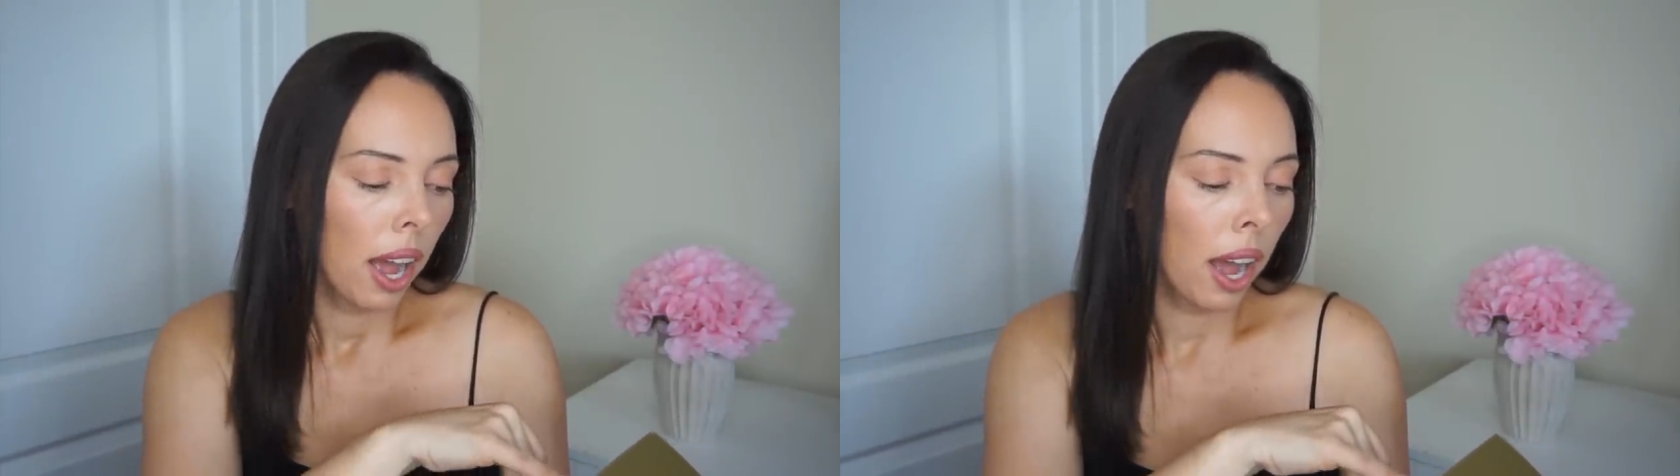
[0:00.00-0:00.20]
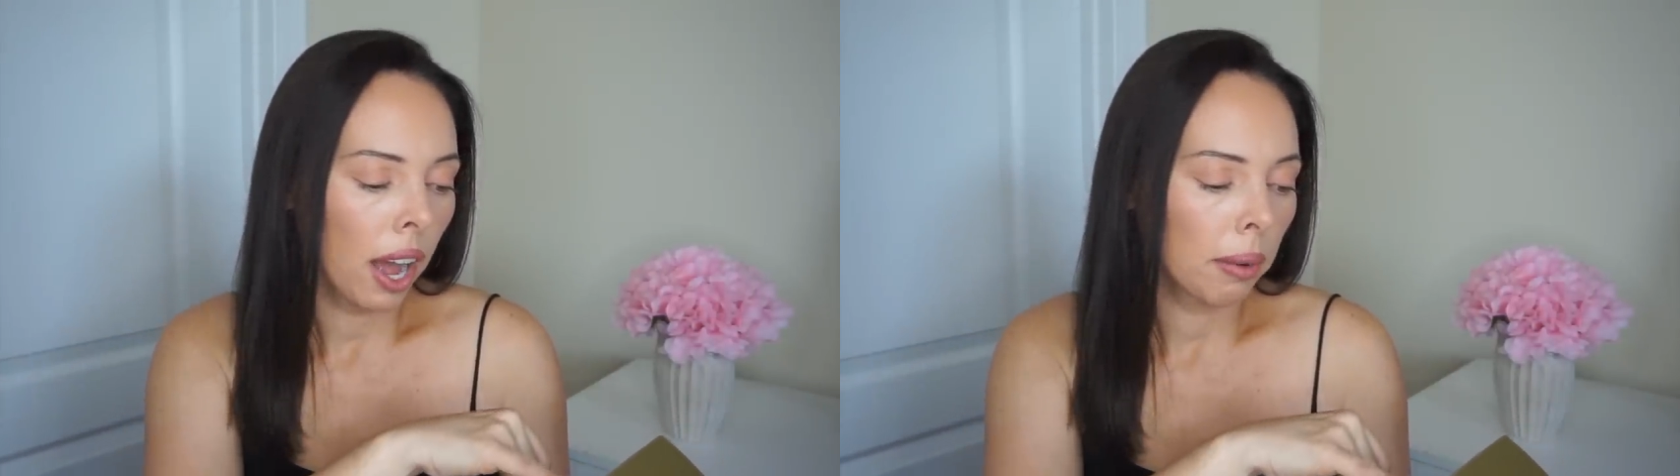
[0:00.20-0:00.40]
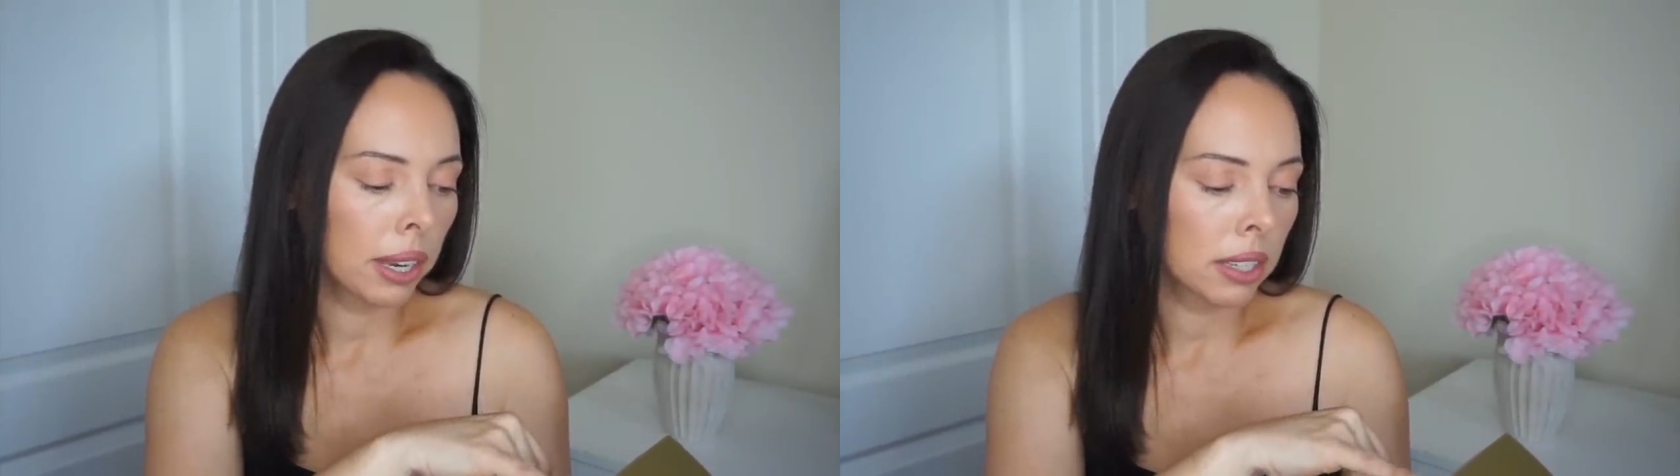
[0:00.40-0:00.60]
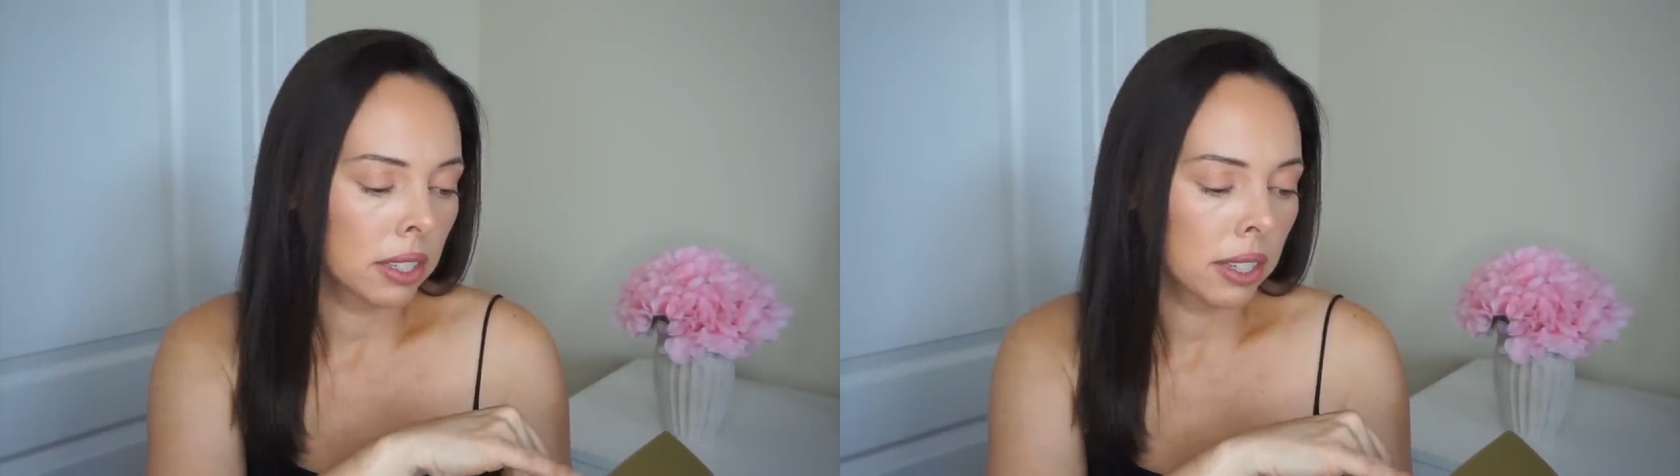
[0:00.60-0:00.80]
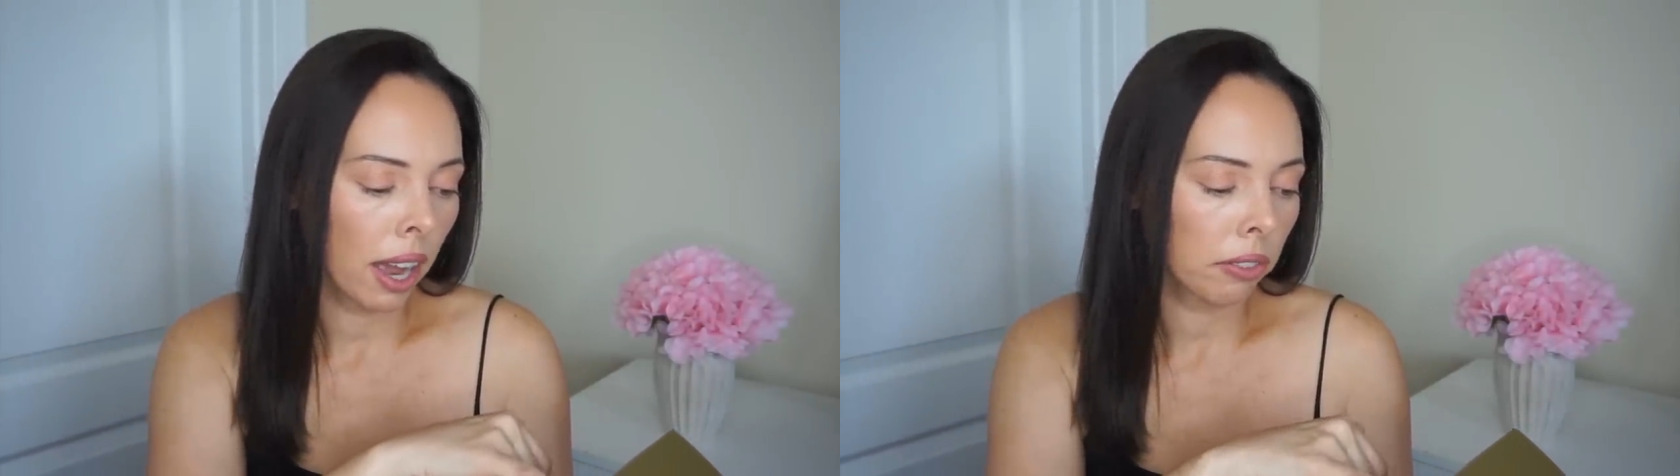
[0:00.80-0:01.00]
It is
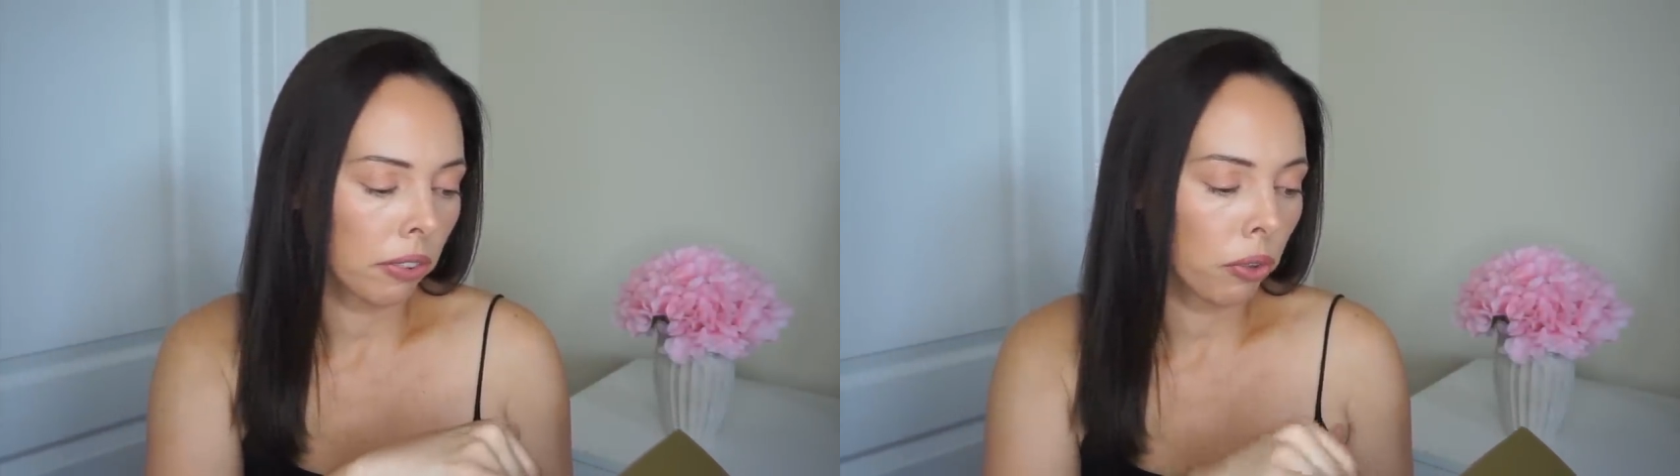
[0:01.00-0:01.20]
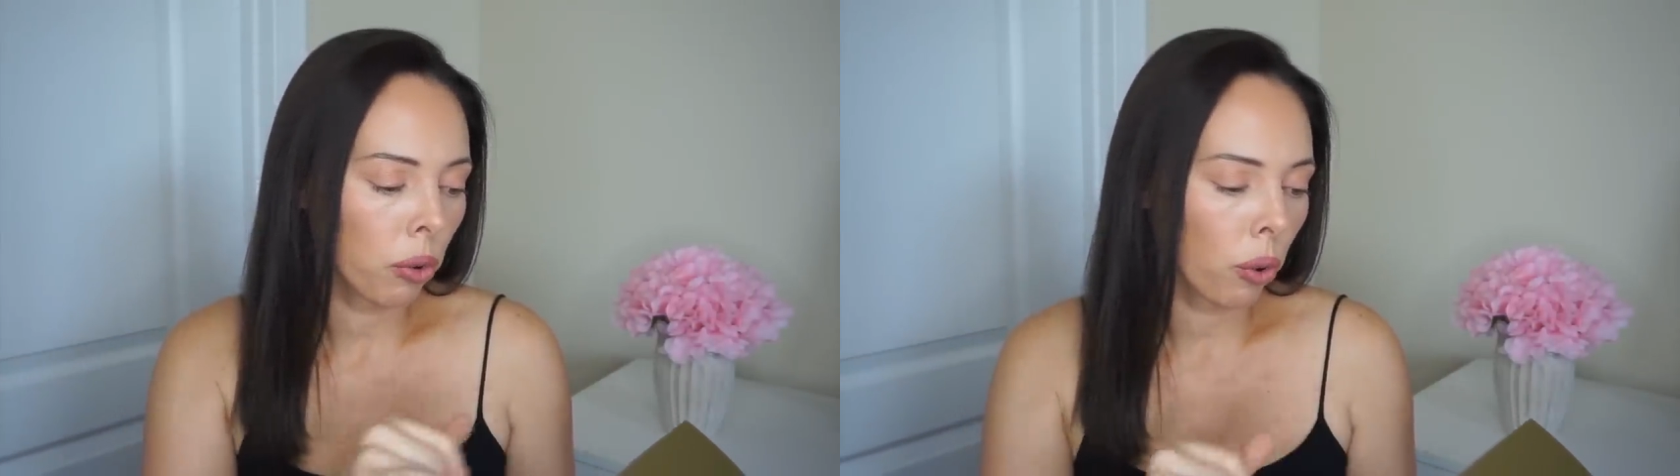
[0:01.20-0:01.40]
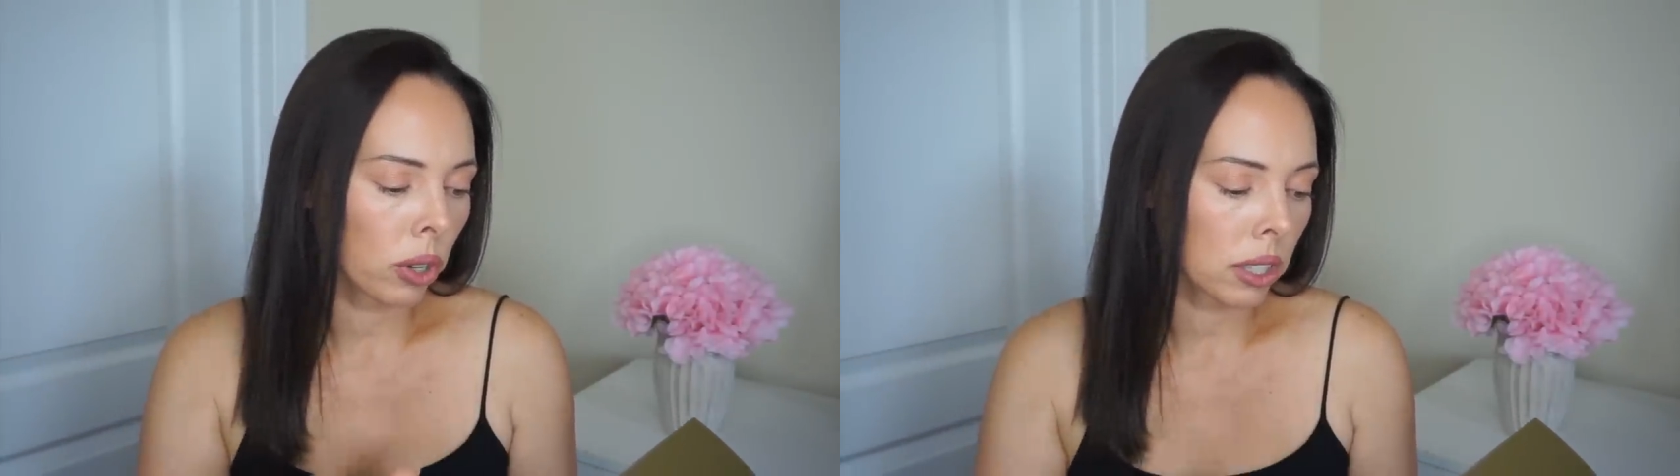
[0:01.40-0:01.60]
designed for full or